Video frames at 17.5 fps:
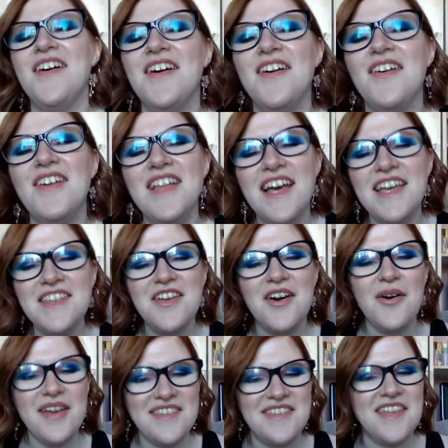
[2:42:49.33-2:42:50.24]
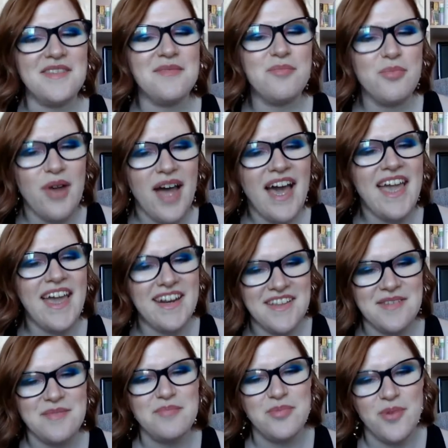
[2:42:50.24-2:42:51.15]
All I know is that Brian
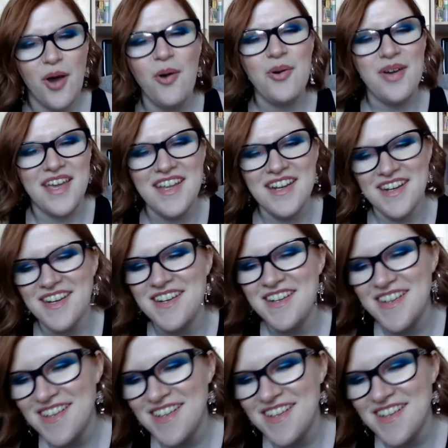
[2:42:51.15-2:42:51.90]
is broken.